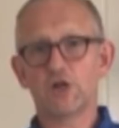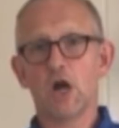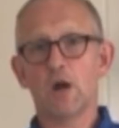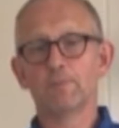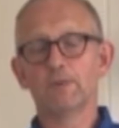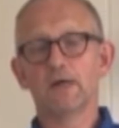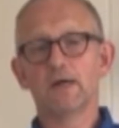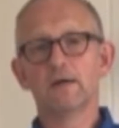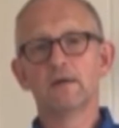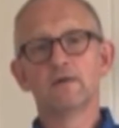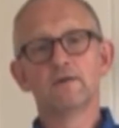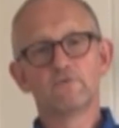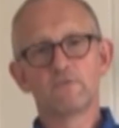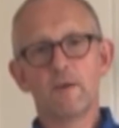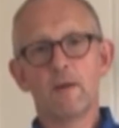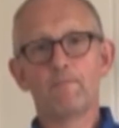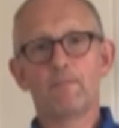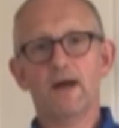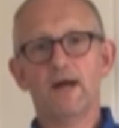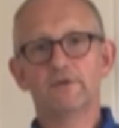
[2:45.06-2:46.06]
Sharpener
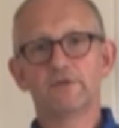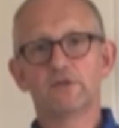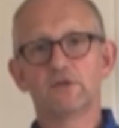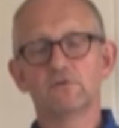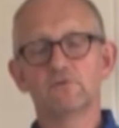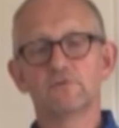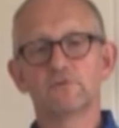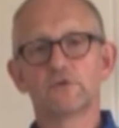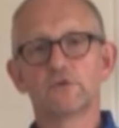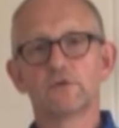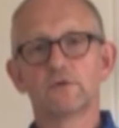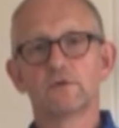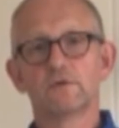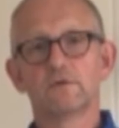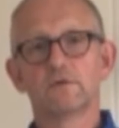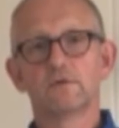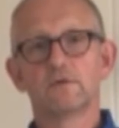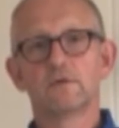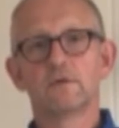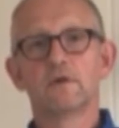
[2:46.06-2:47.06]
from MPOWER Tools.
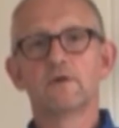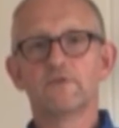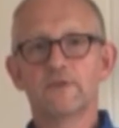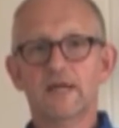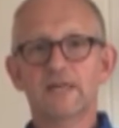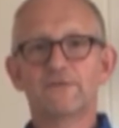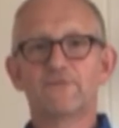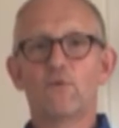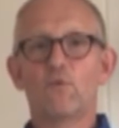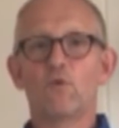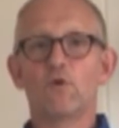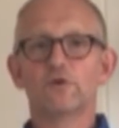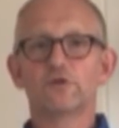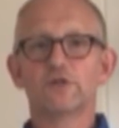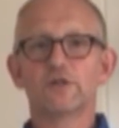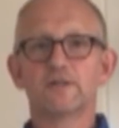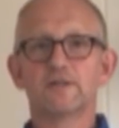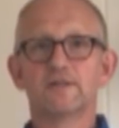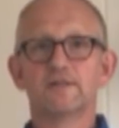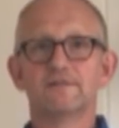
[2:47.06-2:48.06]
Thanks for
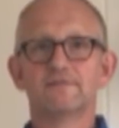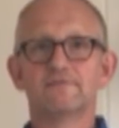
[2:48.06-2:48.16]
watching.